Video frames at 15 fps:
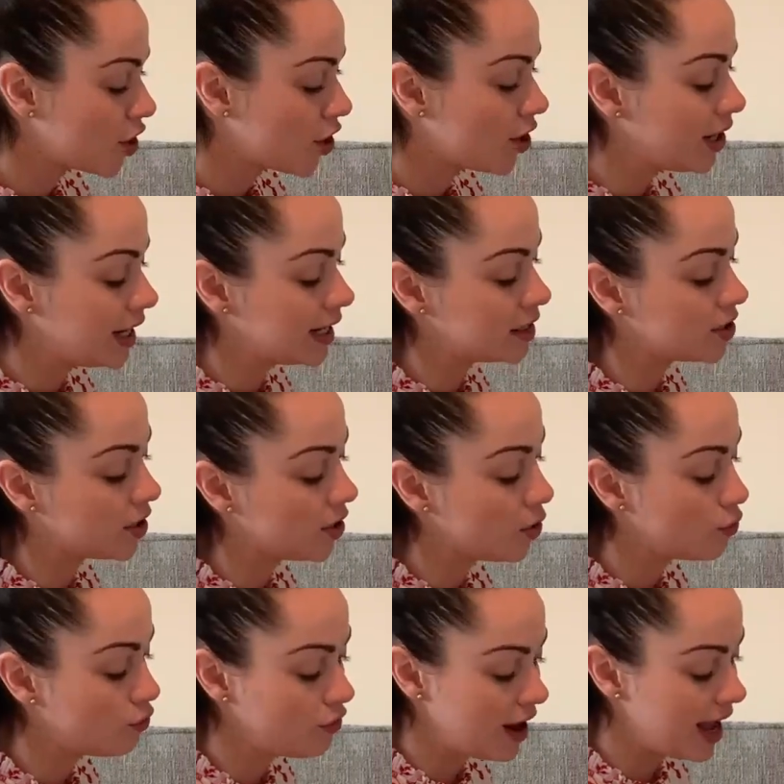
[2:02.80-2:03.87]
a little
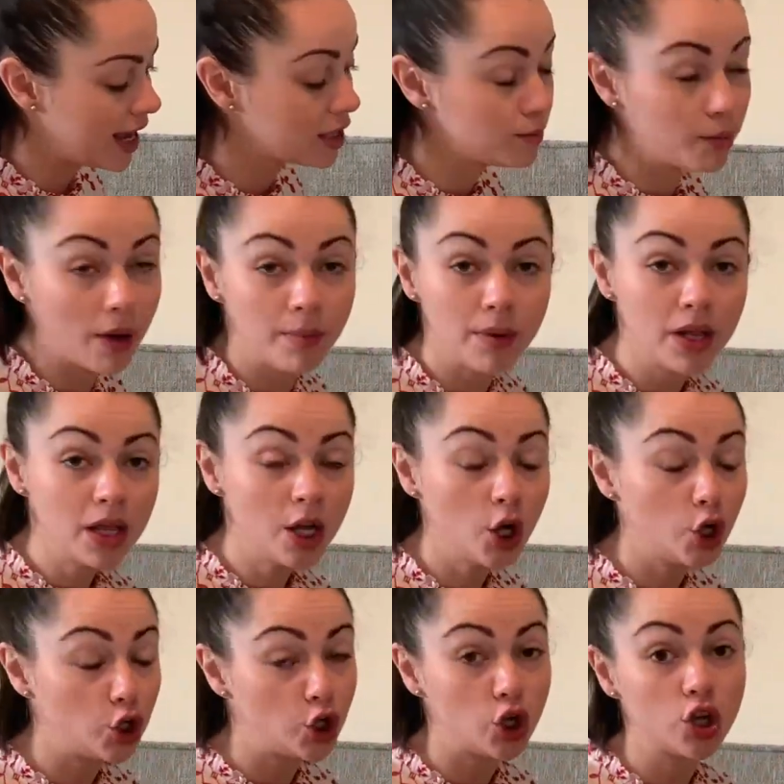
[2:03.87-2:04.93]
red bubble.
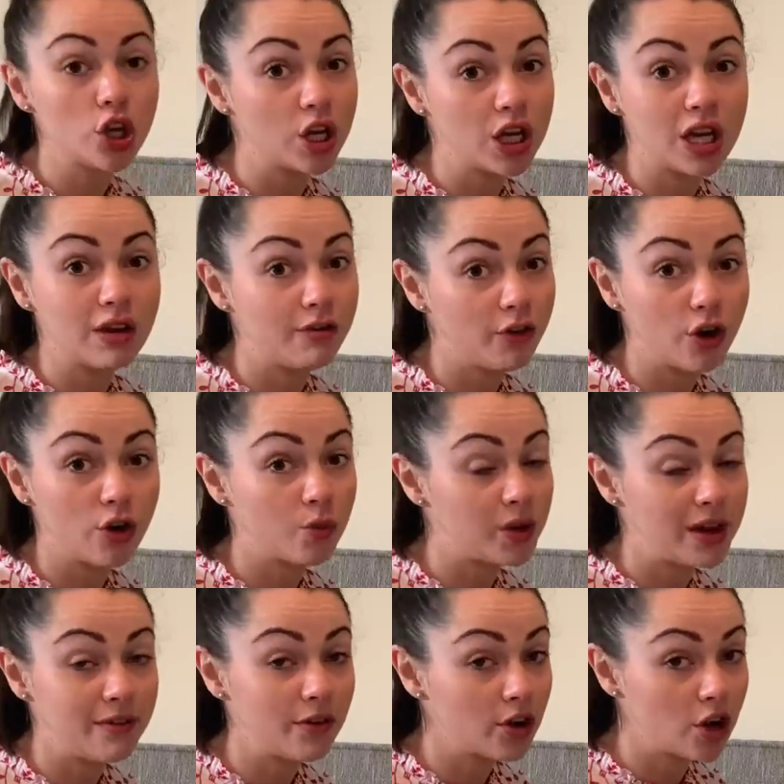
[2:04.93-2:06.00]
You could give her
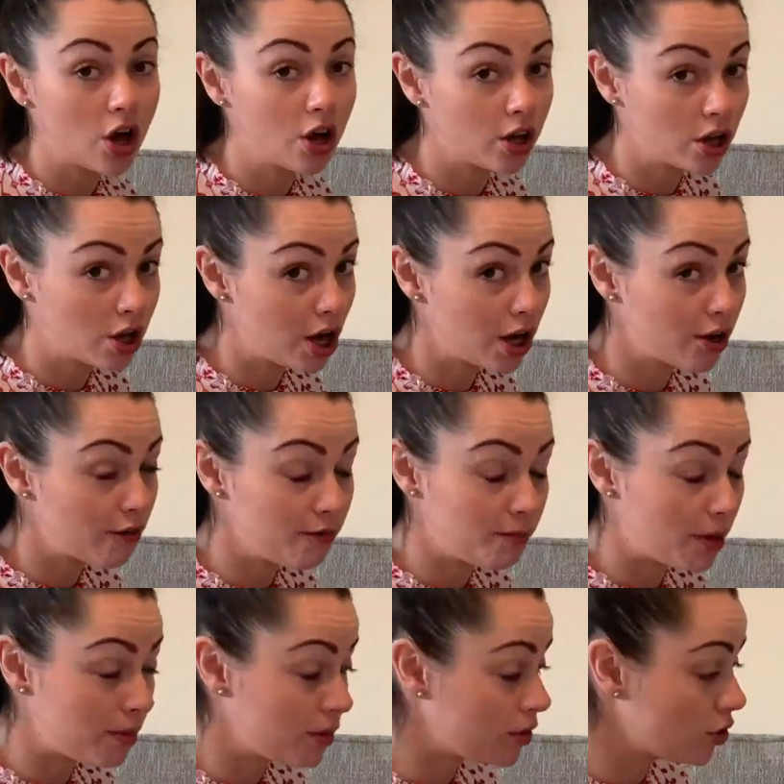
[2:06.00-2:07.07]
whatever colour
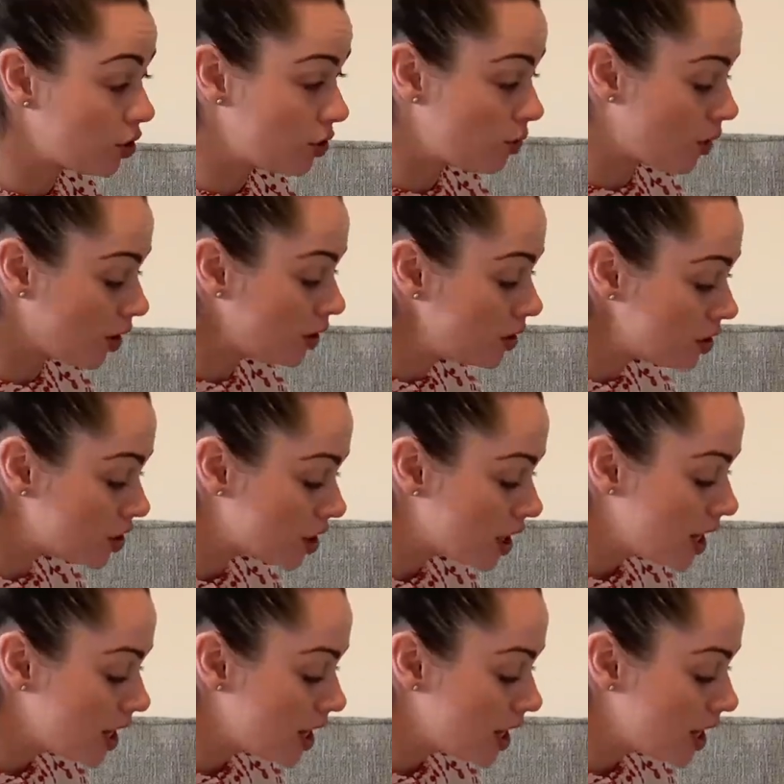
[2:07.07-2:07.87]
bubble you want.